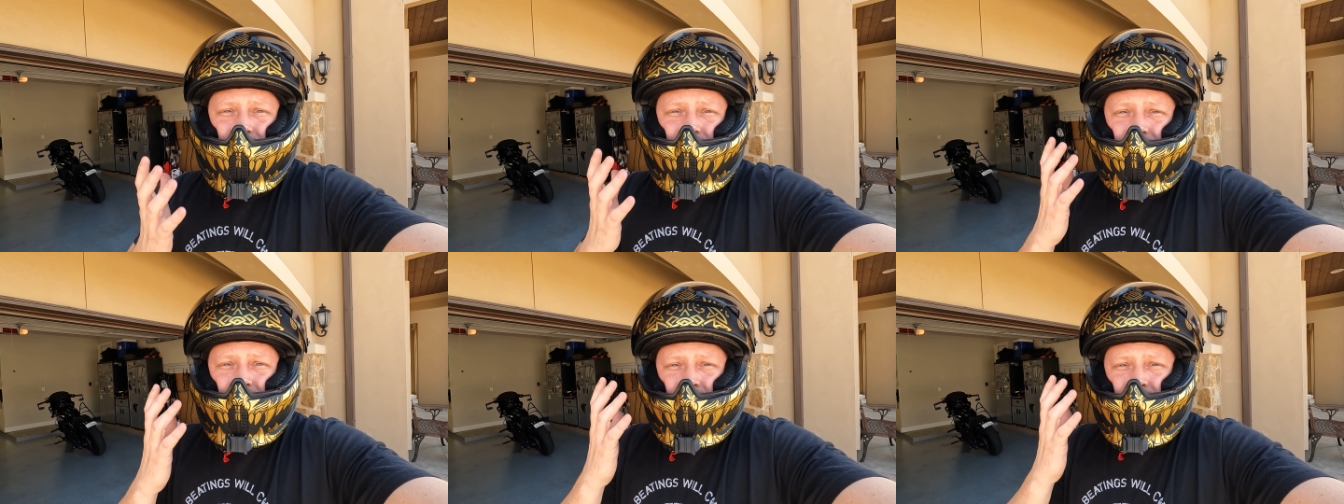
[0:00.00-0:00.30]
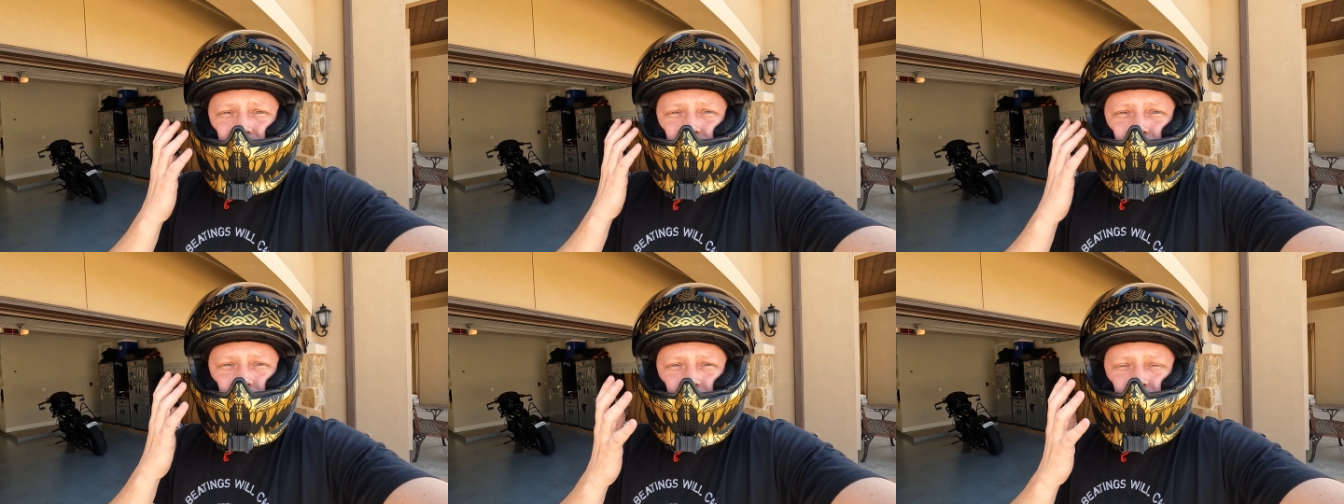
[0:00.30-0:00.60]
I
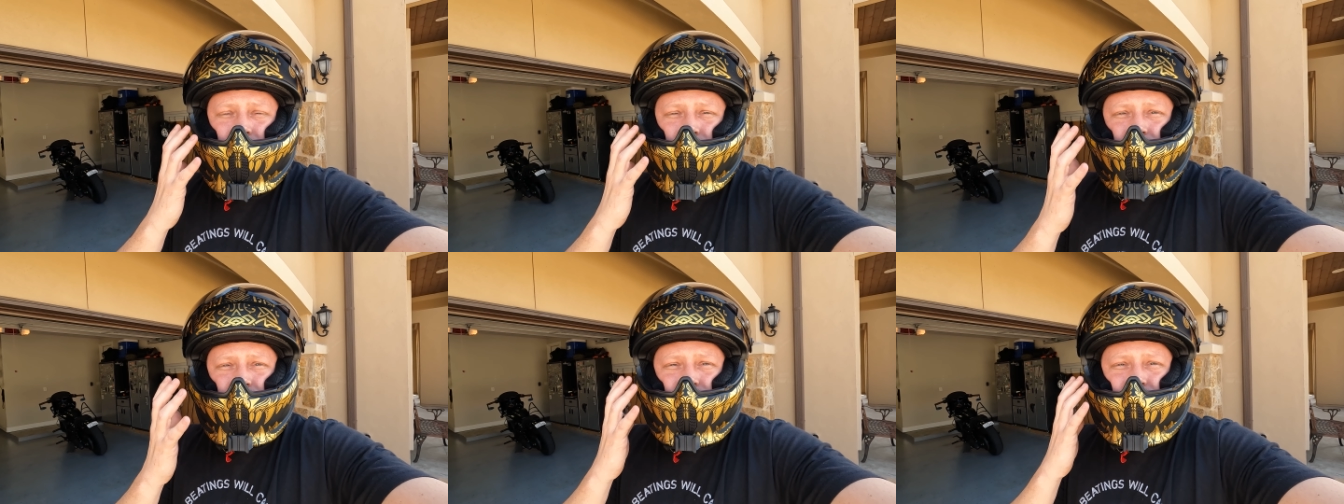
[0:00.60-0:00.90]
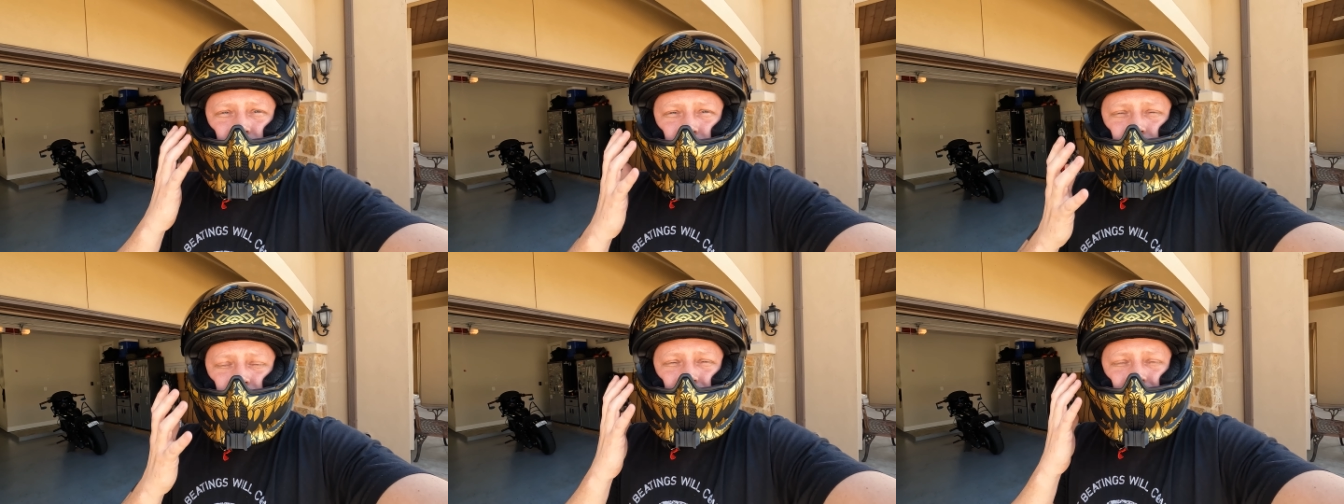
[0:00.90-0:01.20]
can wear this
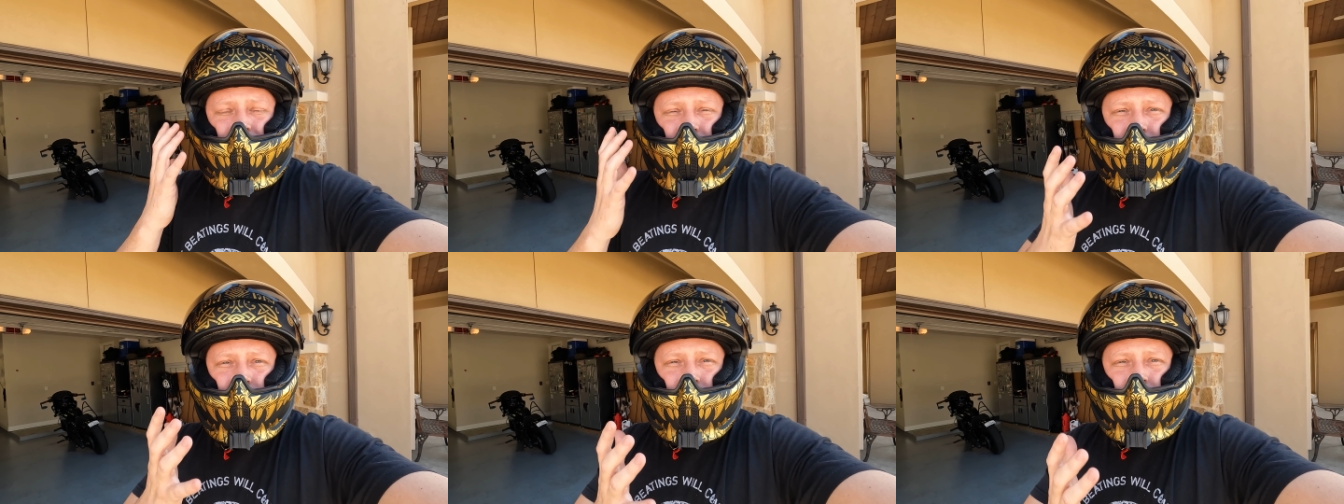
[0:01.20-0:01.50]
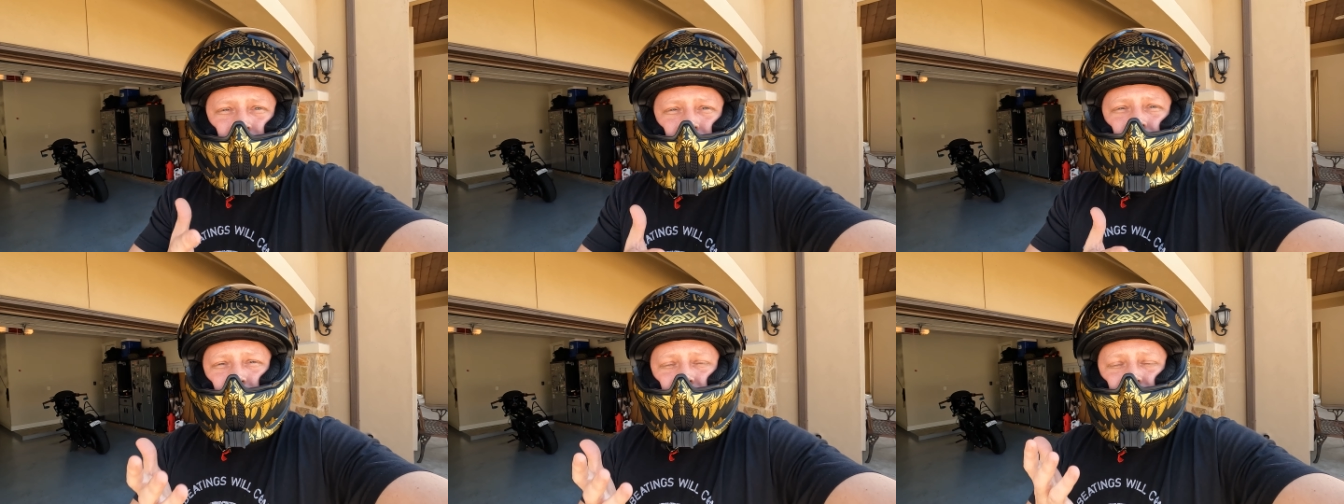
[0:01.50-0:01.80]
helmet
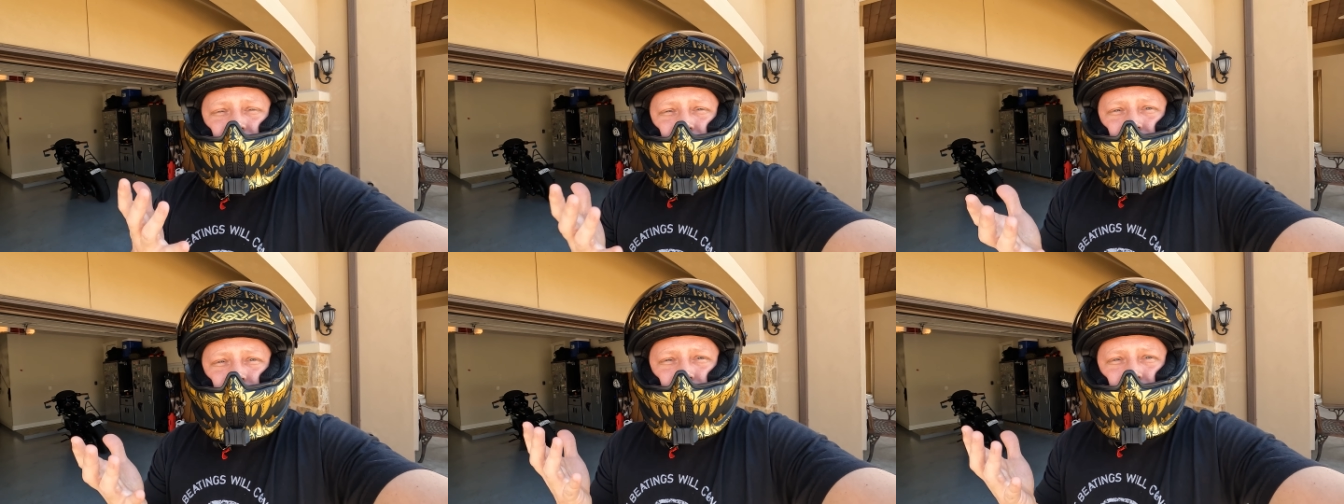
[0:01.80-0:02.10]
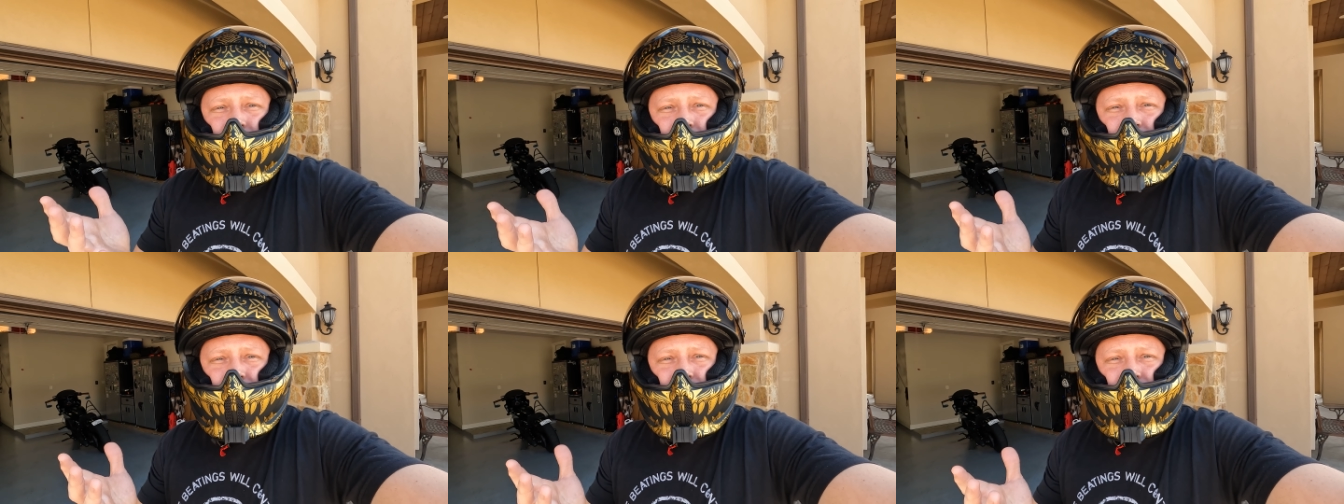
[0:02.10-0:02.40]
now without
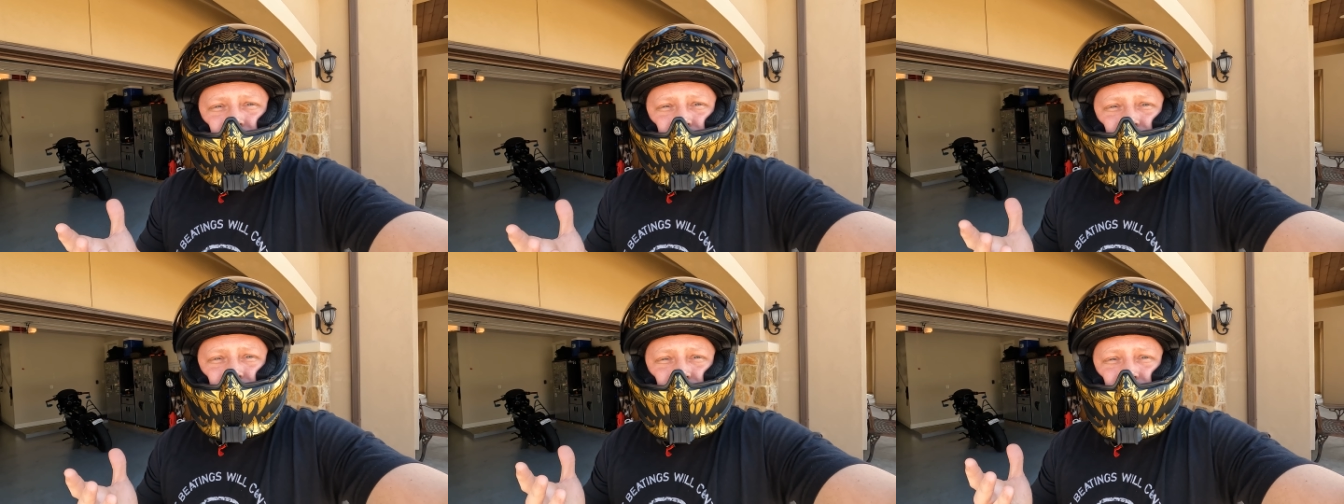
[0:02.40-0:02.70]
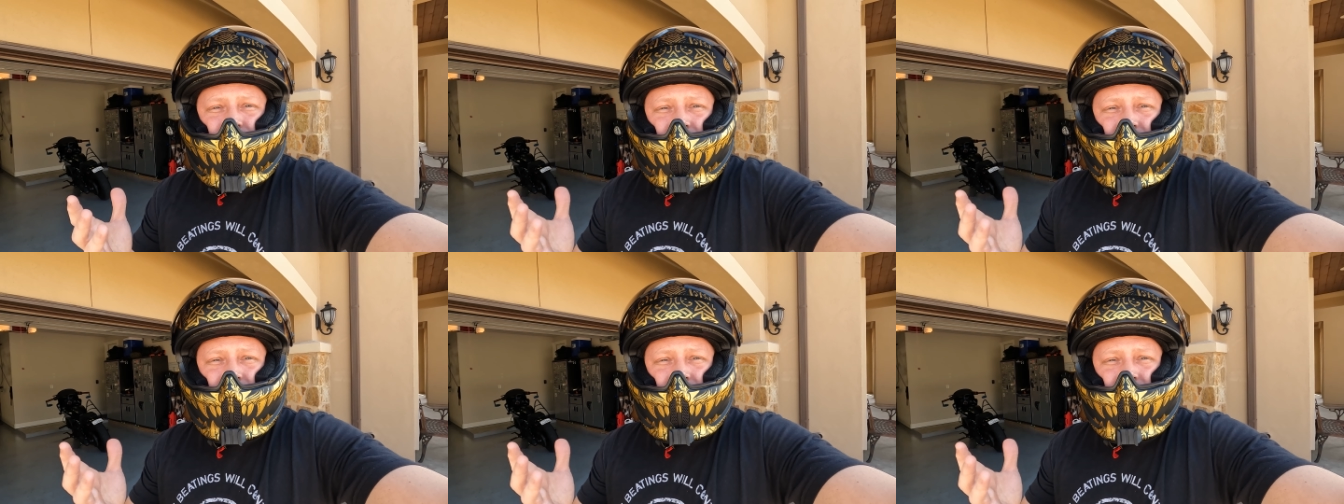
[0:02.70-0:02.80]
earplugs.